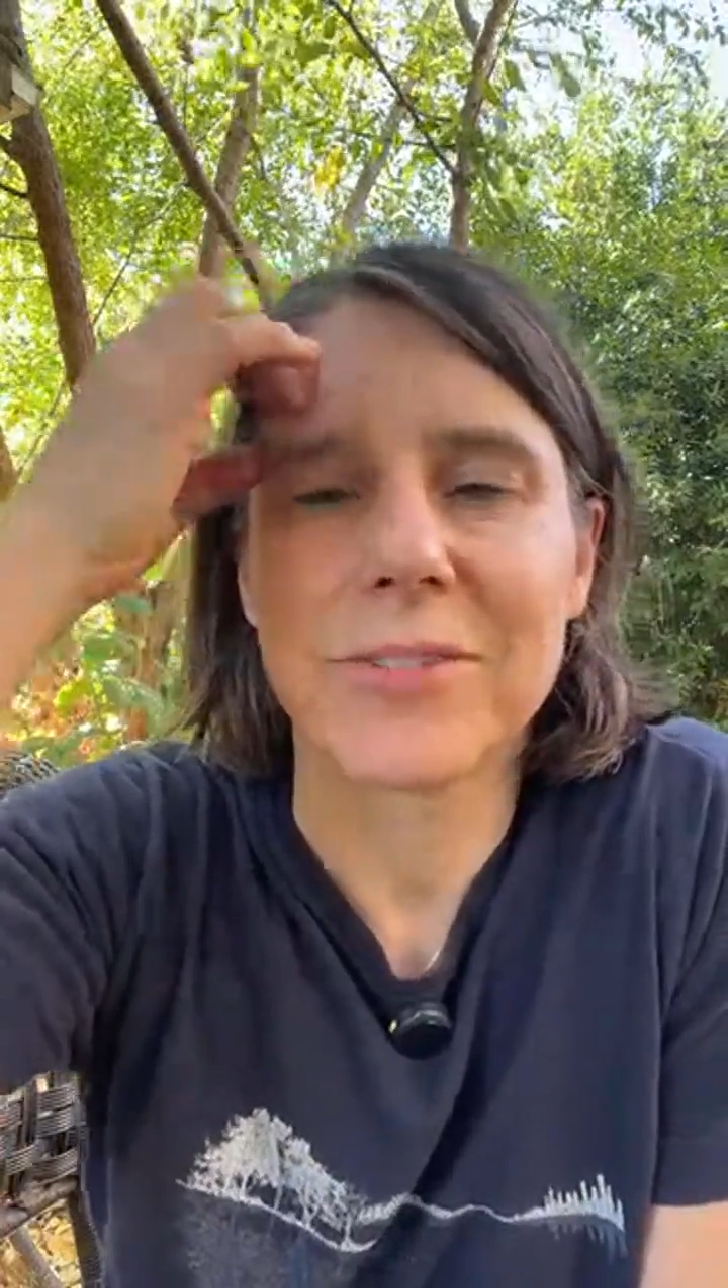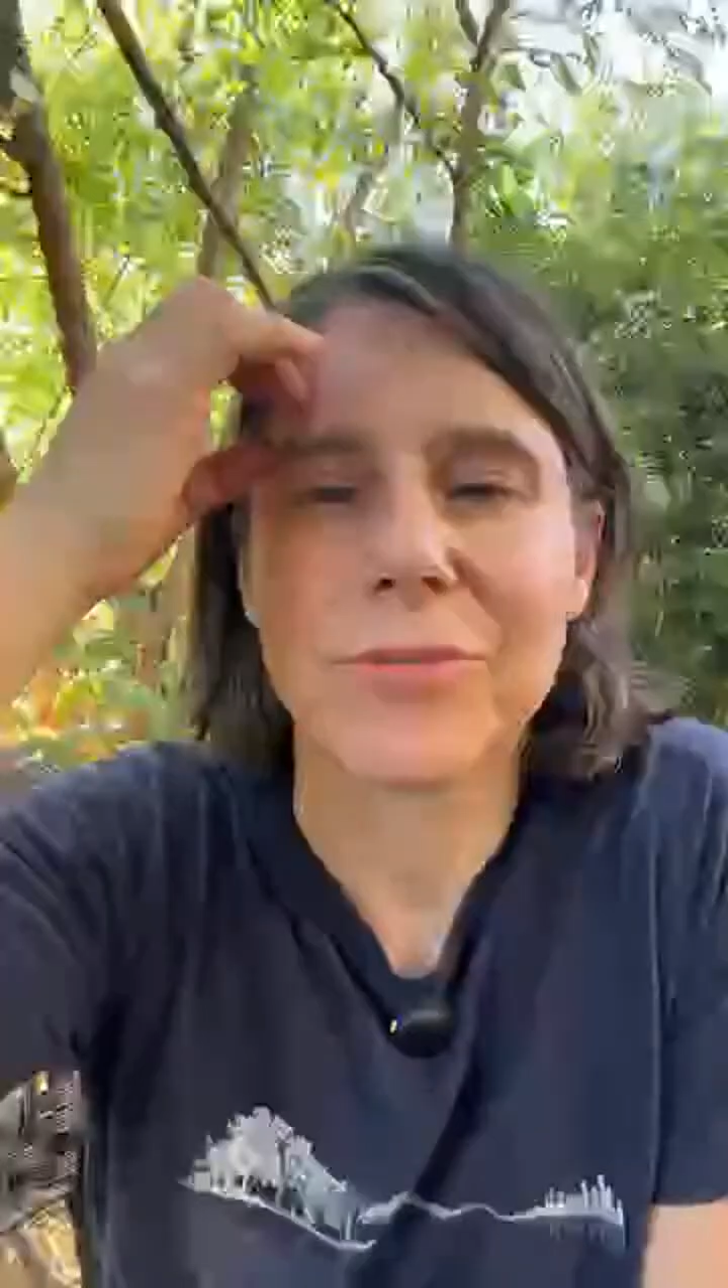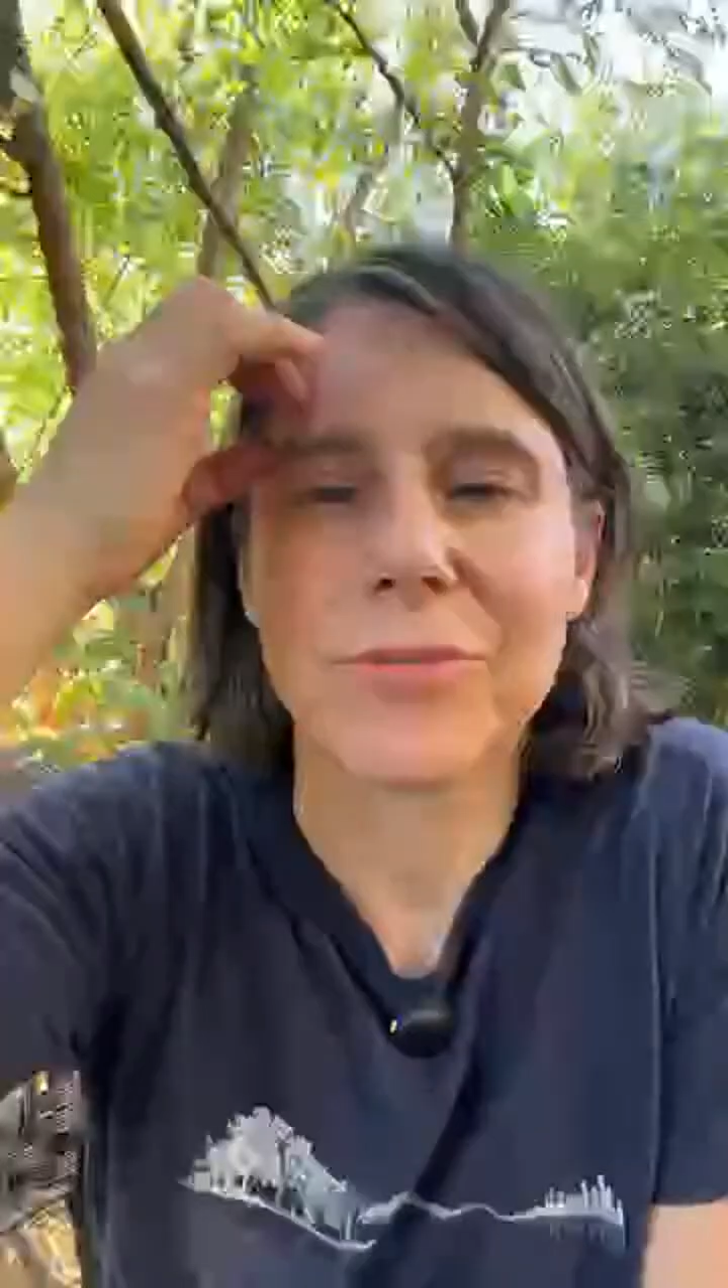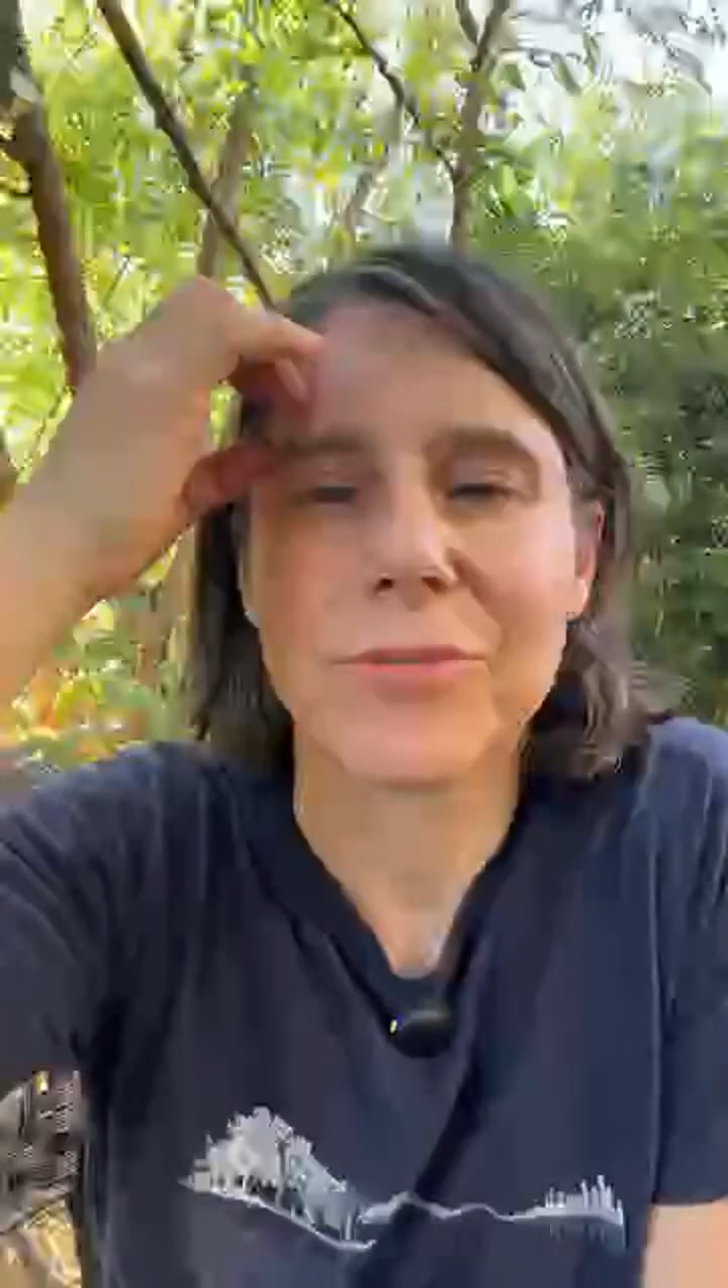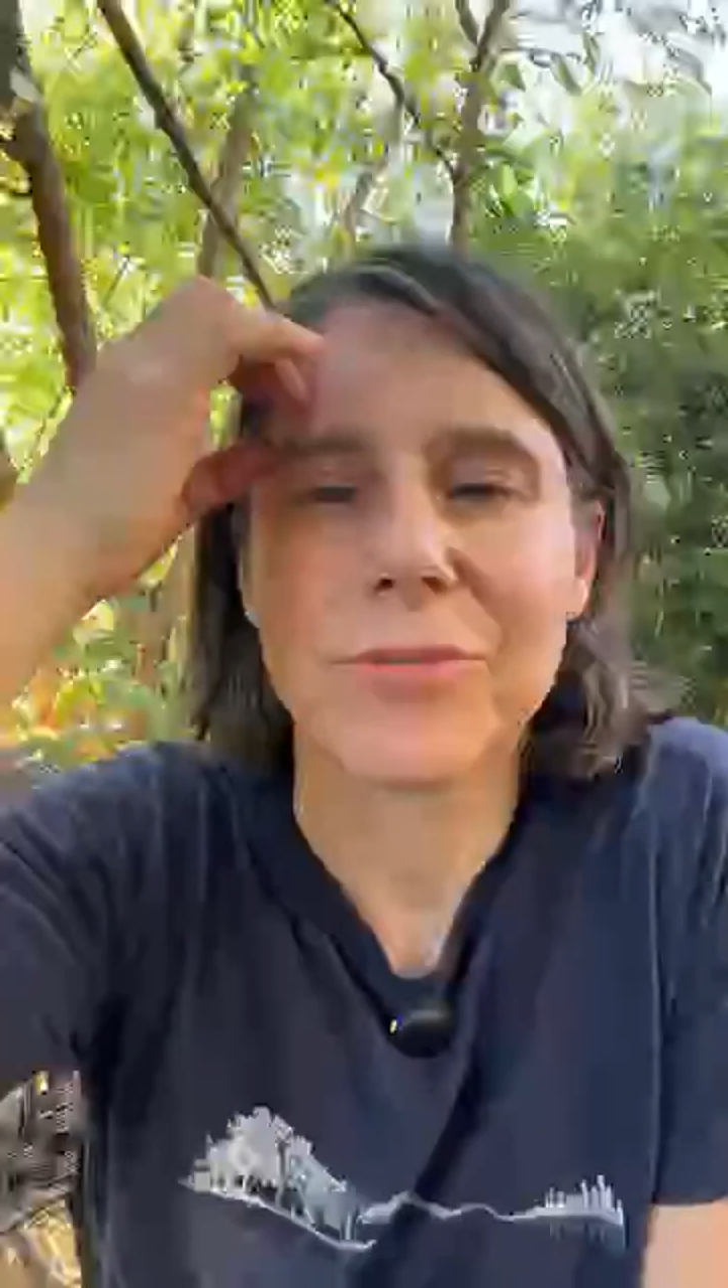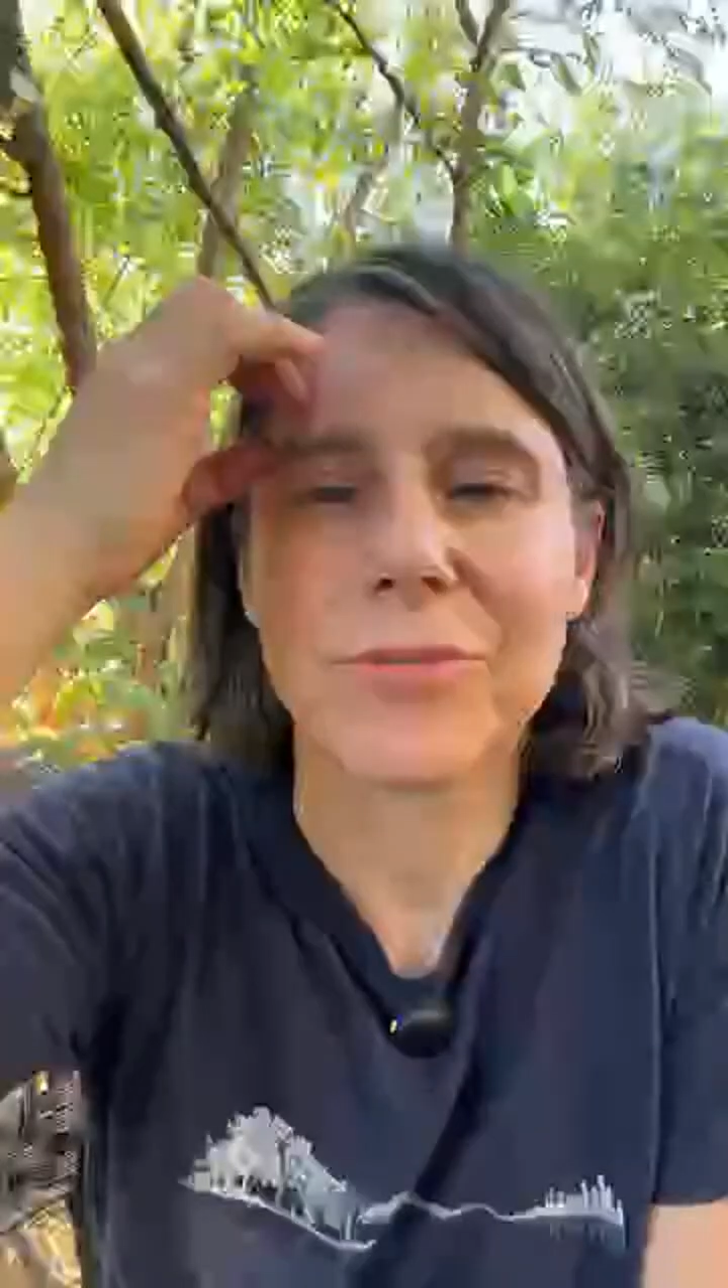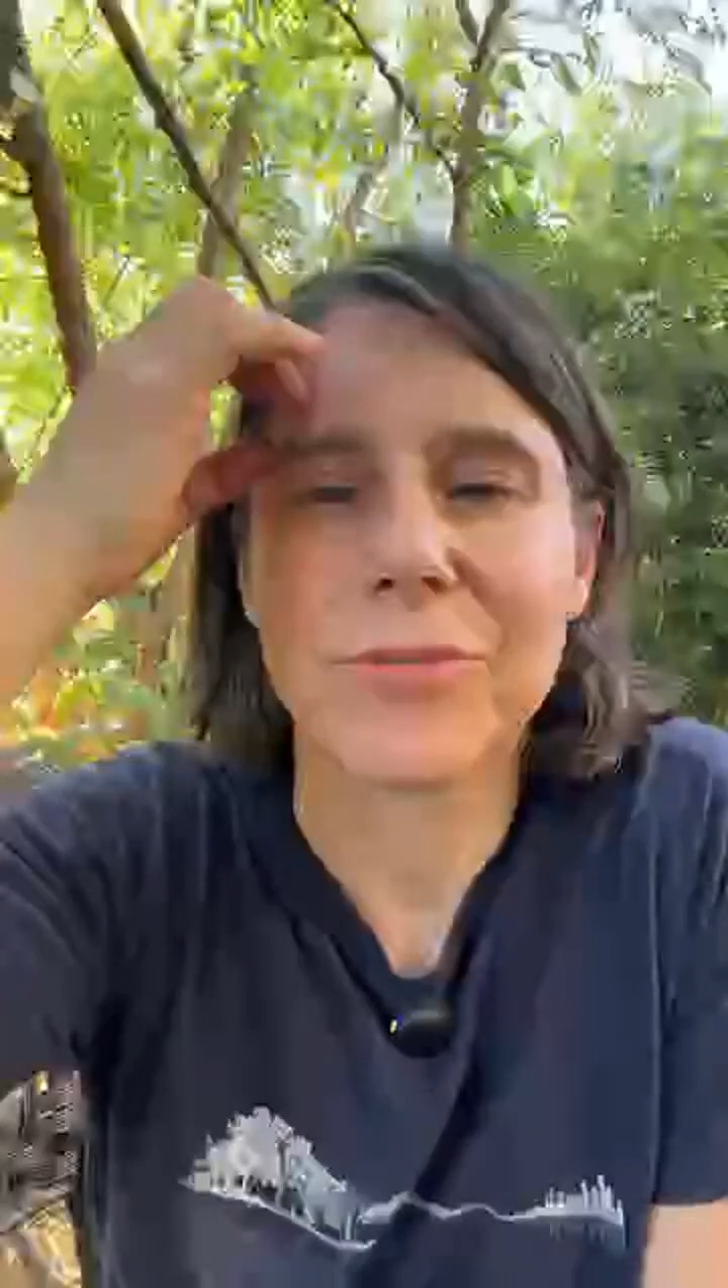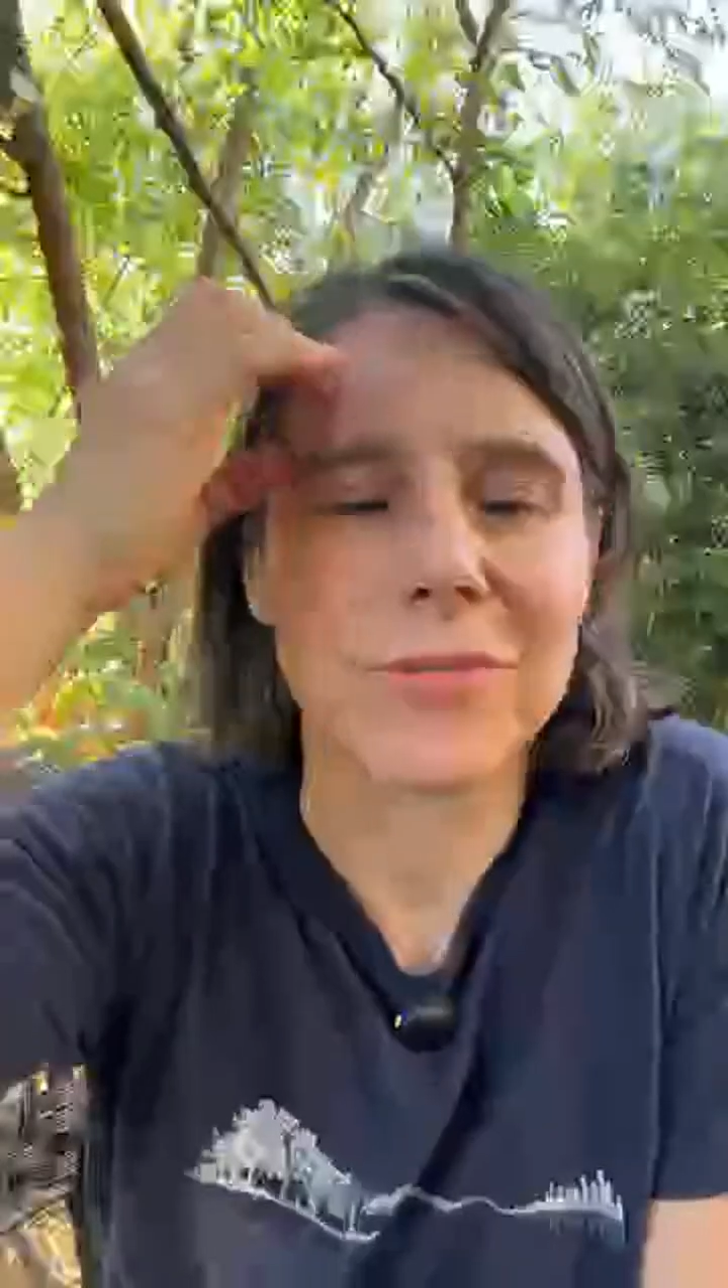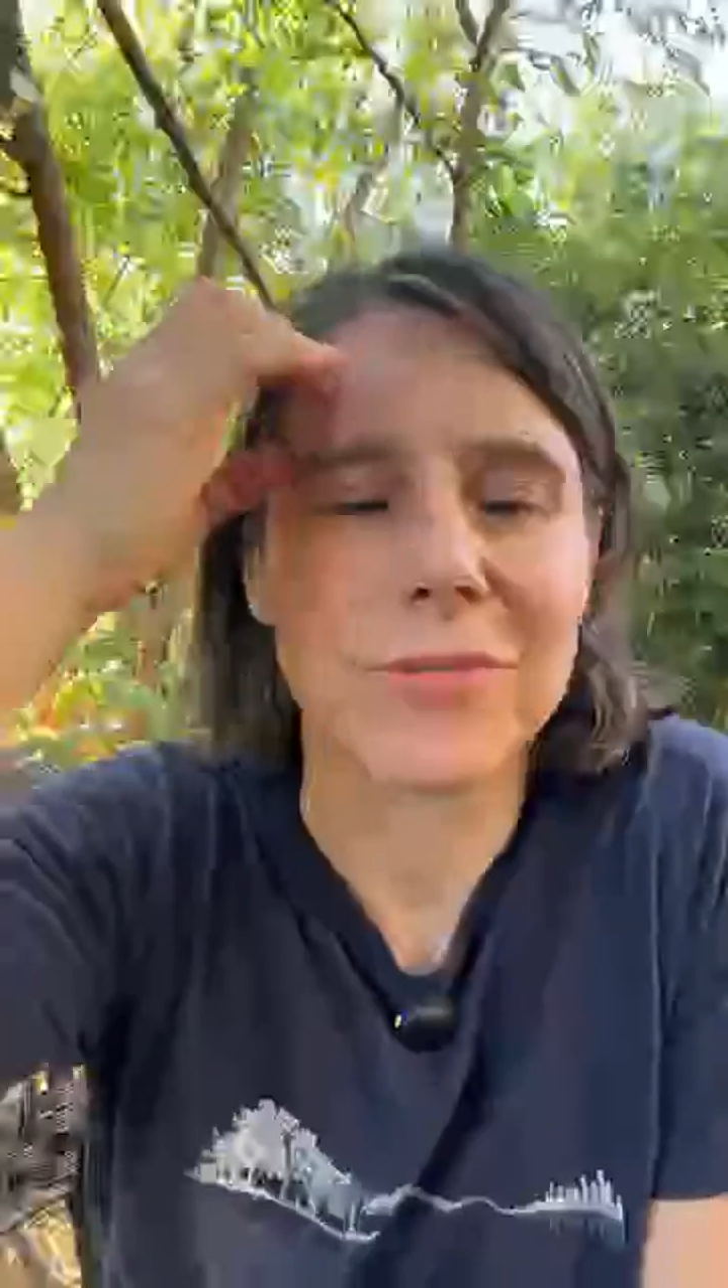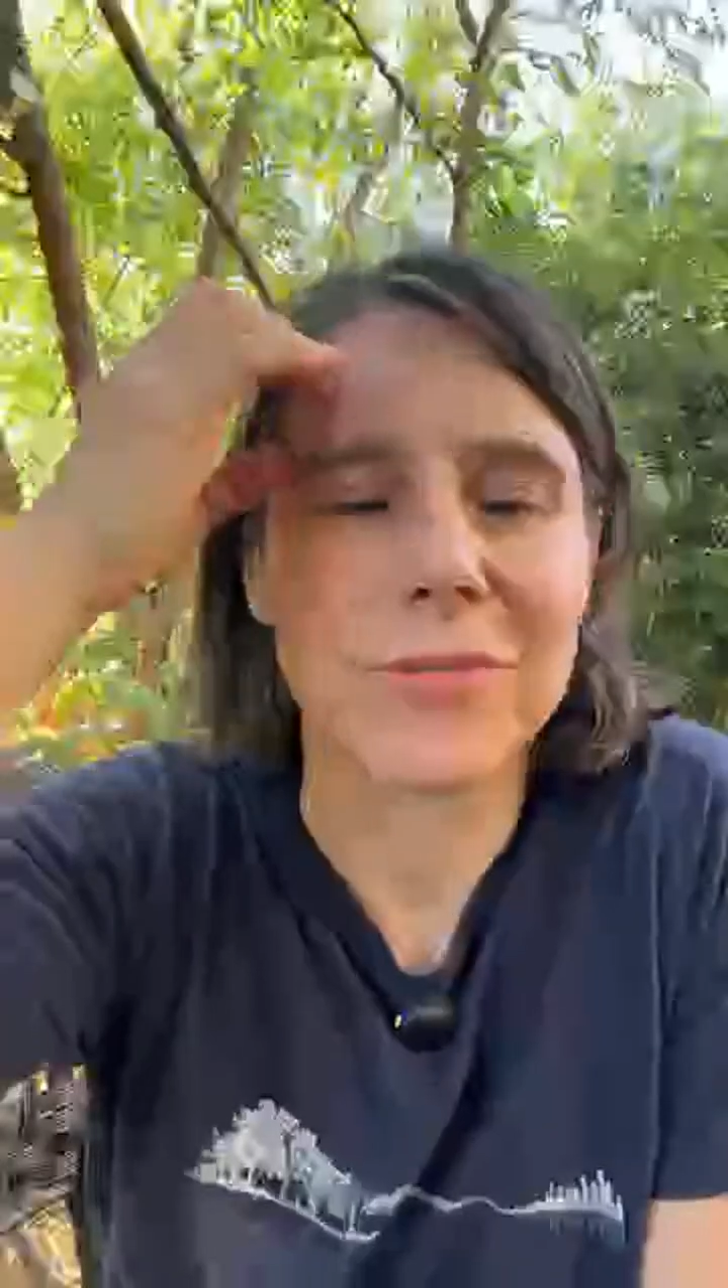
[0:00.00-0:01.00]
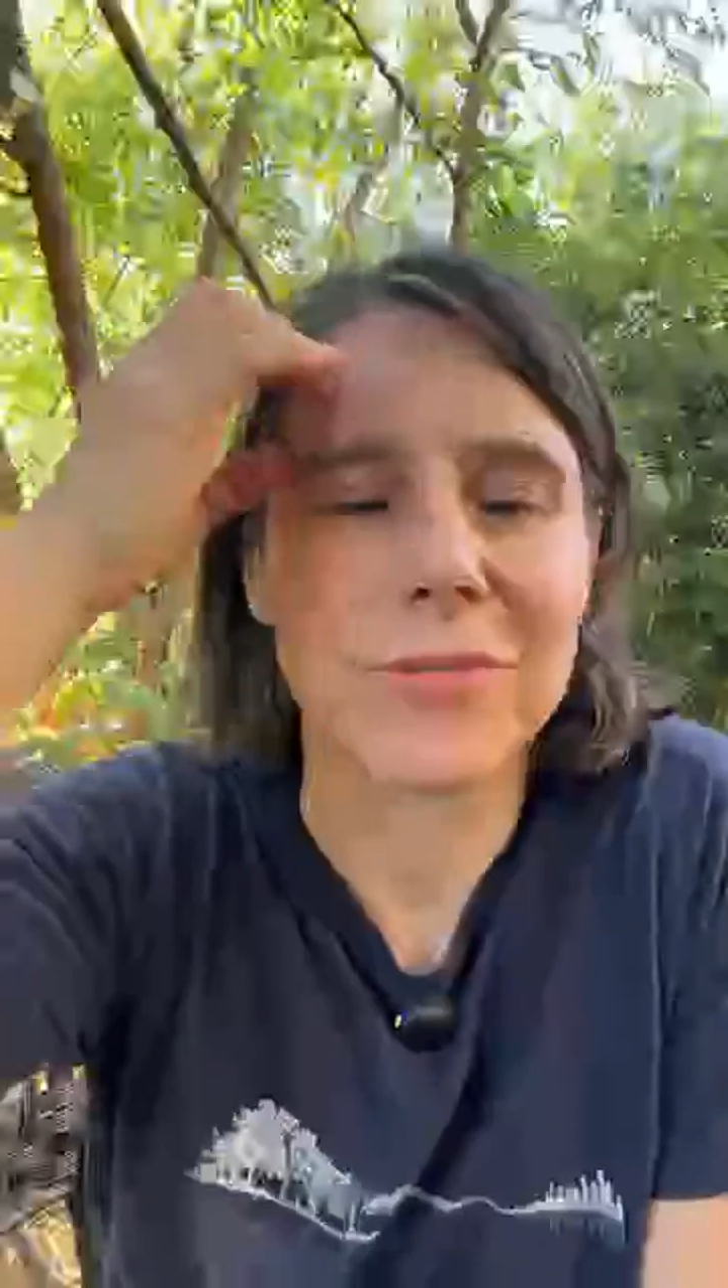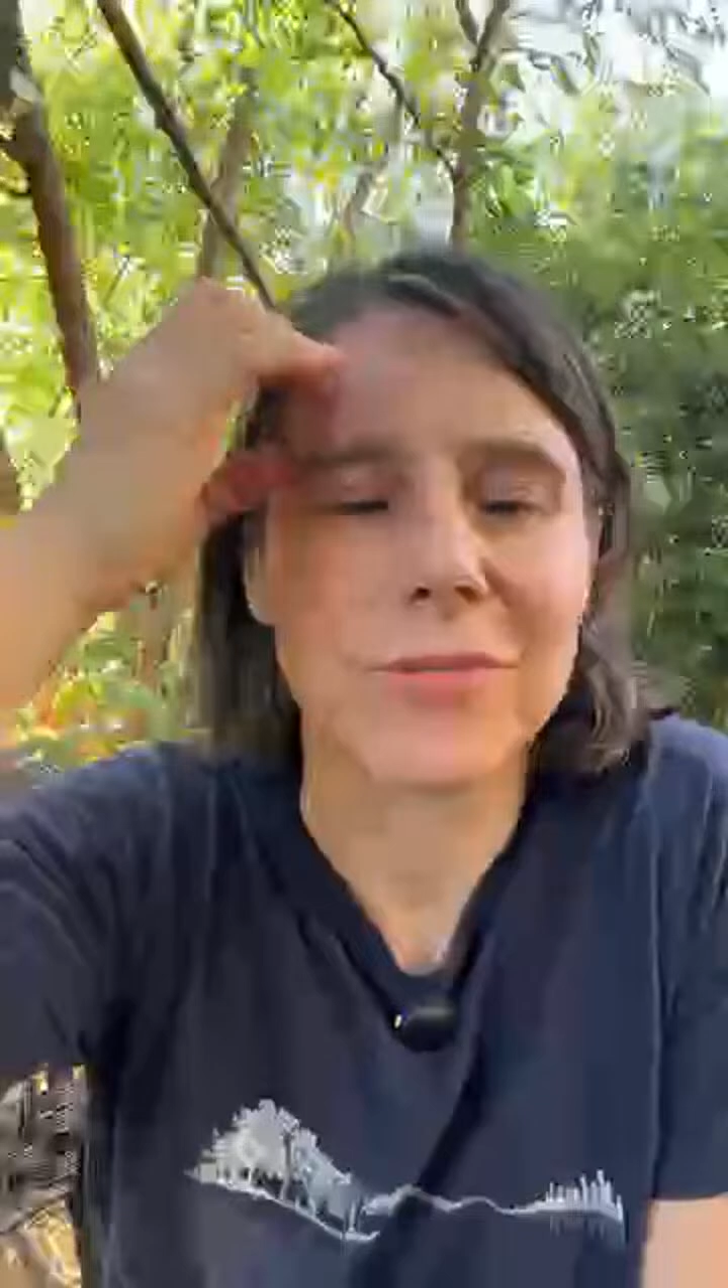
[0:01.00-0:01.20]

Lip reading: less stressed.